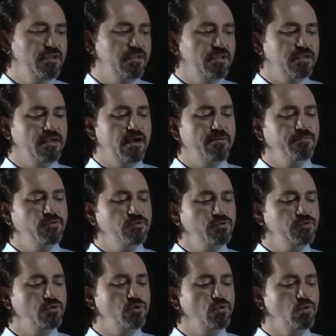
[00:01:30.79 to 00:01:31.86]
they come to
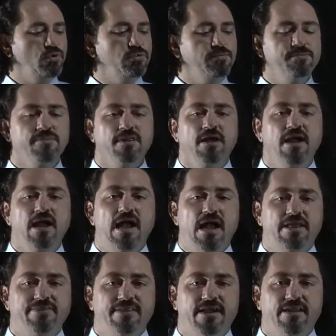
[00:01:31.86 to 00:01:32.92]
school
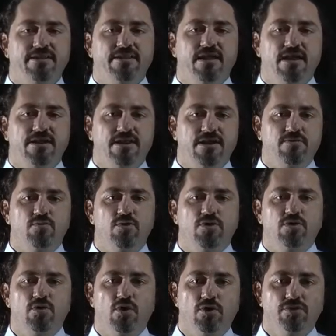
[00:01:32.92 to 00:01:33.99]
and then they
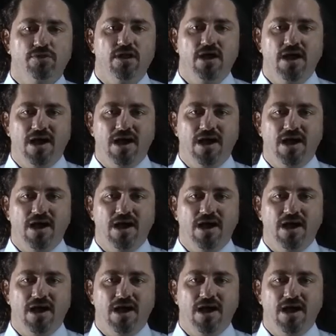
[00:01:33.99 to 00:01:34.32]
work on